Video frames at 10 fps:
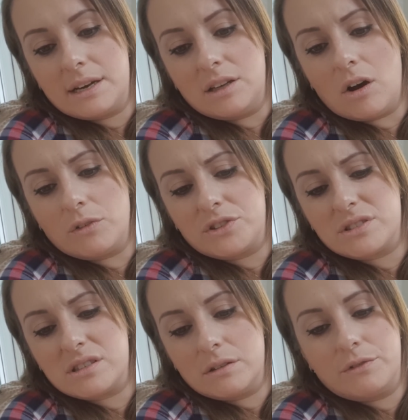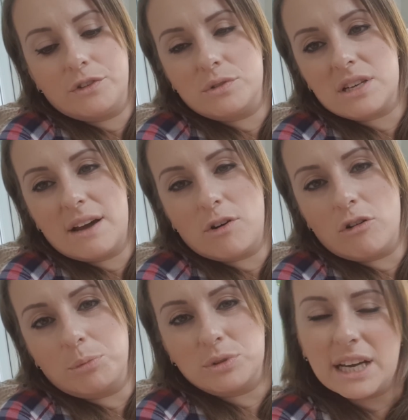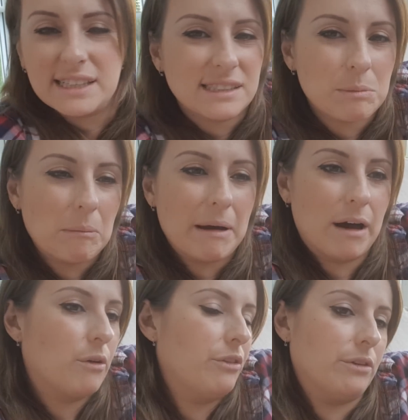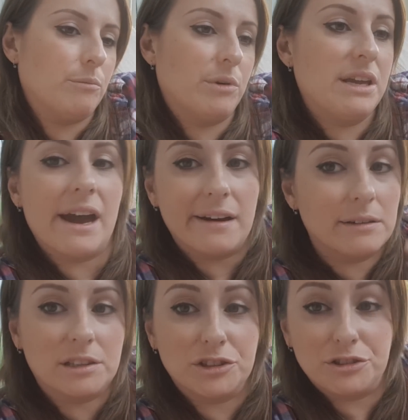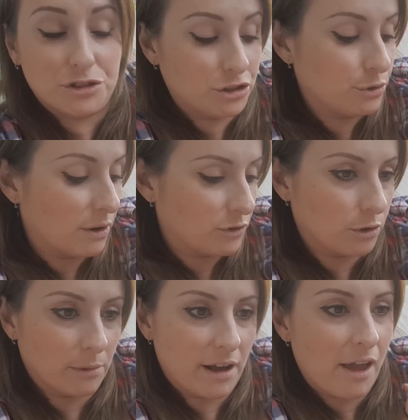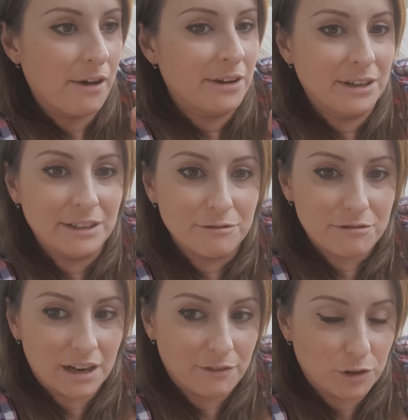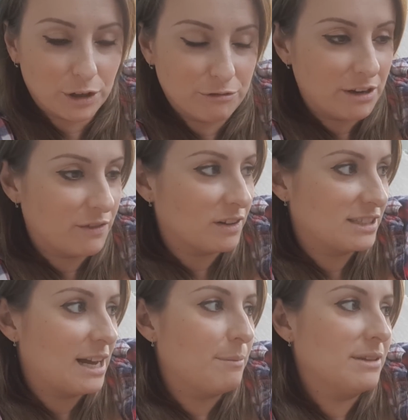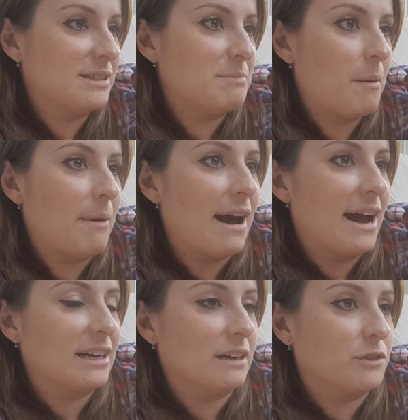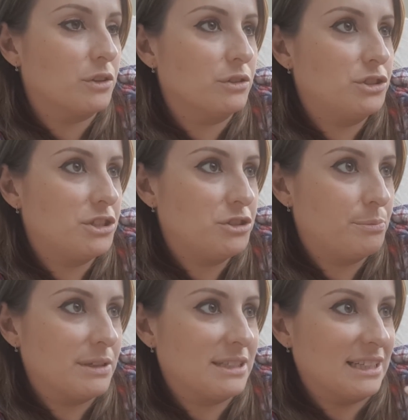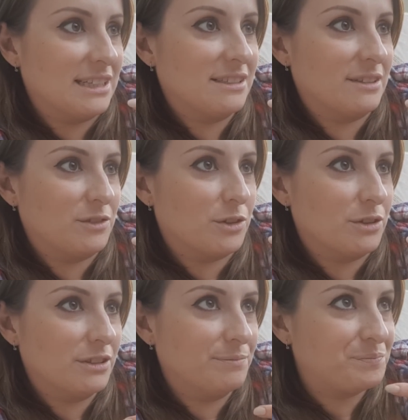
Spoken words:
after certain foods, I have a horrible taste in my mouth. But I just chew. I've got reflux tablets in my bag. I've got ginger biscuits. I've got